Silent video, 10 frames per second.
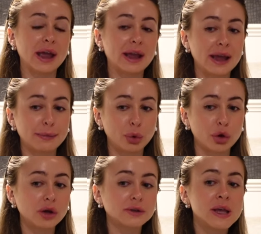hair care
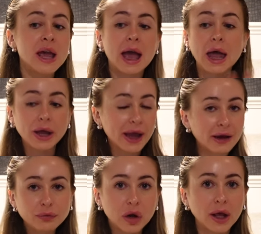products and I
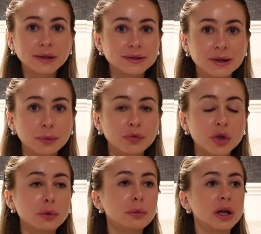have liked some of
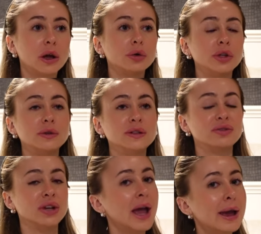them. Like I'll use
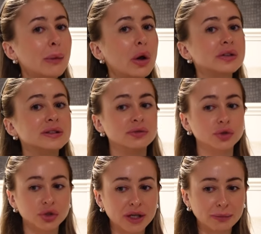different hair masks,
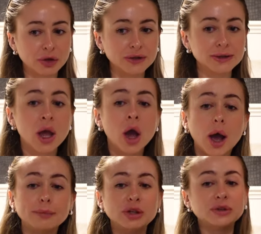different treatments.
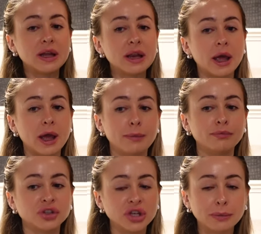I'm using um,
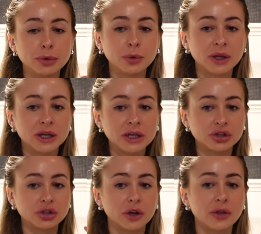a shampoo and
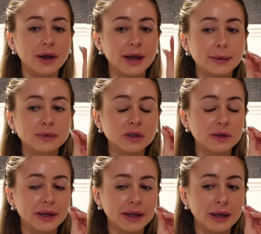conditioner that I
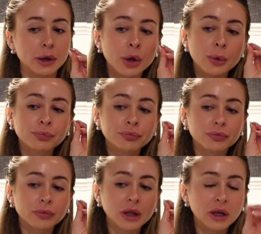absolutely
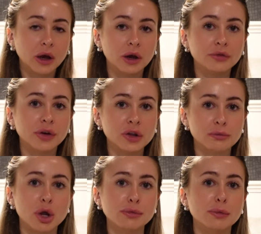love at the
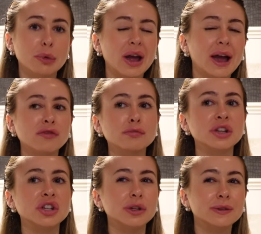moment, but I haven't
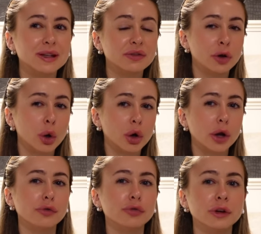been using it for long
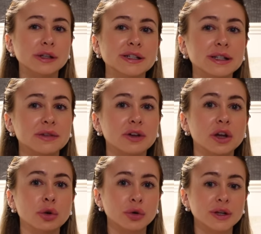enough really to give it
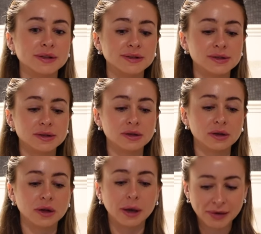an honest
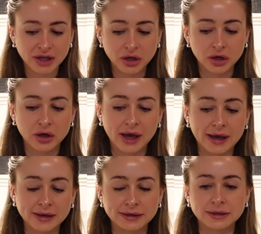opinion
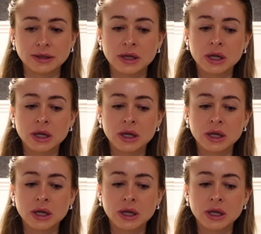and